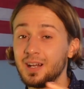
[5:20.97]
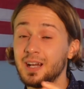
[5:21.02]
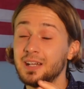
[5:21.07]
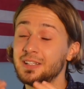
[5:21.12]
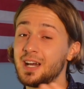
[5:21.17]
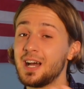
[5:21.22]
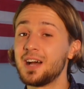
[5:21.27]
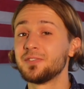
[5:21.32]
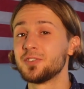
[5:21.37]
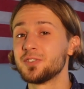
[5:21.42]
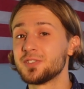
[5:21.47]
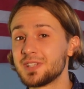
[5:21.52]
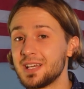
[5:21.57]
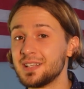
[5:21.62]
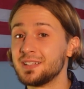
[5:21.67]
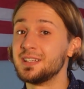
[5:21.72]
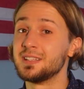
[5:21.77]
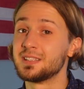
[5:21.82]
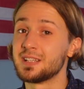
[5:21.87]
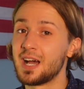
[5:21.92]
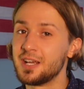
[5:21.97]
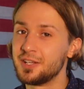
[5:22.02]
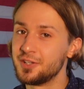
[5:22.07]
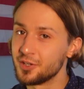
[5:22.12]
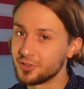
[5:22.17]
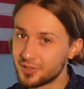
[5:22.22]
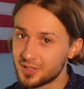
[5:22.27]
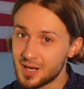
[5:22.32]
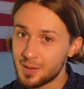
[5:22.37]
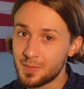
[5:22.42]
And I have to say this, I
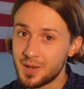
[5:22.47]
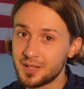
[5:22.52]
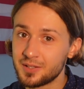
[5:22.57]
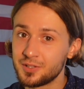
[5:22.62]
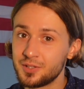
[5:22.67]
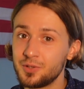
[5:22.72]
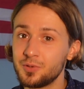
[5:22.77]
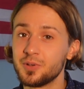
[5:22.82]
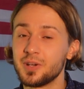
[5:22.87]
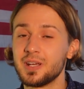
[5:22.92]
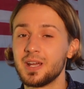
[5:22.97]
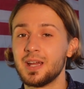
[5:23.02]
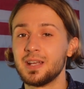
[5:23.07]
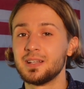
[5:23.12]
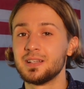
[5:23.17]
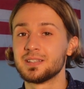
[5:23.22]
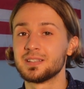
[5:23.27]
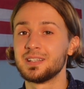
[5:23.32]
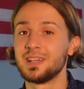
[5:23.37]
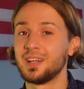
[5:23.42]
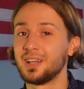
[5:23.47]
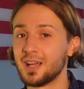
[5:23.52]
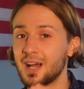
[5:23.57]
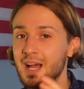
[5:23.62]
don't recommend you anything.